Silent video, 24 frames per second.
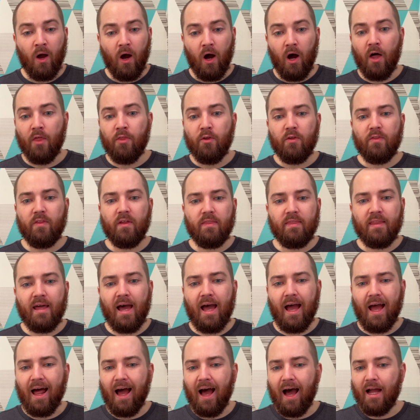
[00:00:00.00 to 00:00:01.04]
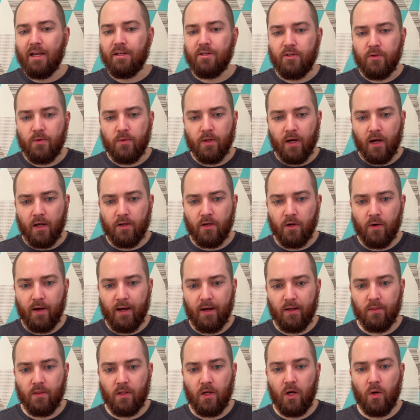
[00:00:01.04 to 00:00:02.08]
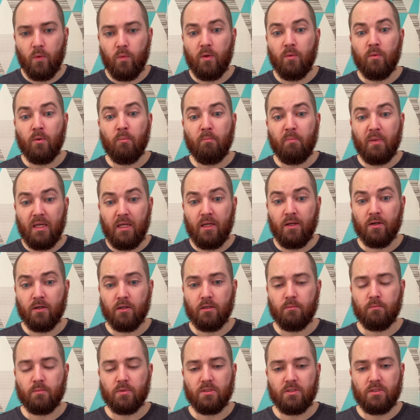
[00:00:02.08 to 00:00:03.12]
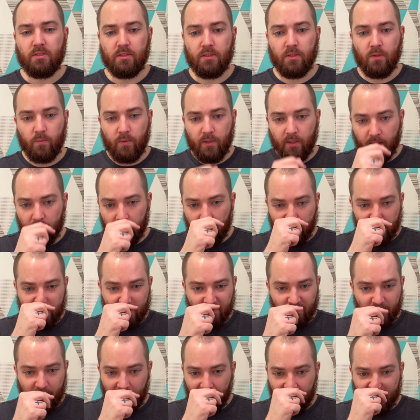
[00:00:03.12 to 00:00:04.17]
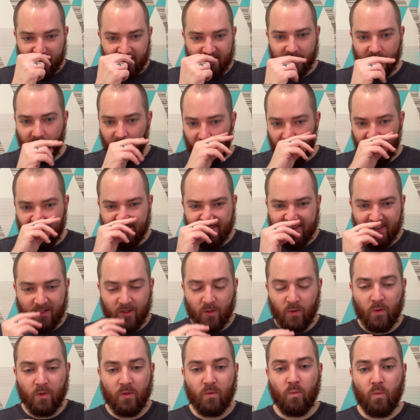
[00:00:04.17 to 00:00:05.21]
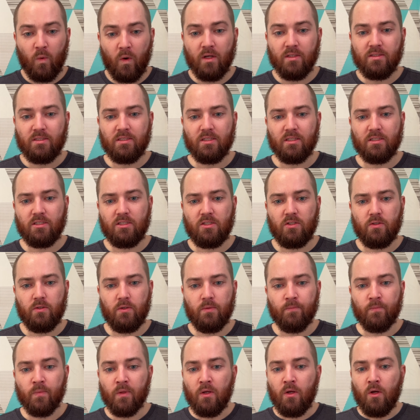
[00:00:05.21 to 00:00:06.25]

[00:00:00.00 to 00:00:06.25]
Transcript: Other than that, I do not know how long we will be here in Brazil. We are going to be here as long as the Lord wants us to.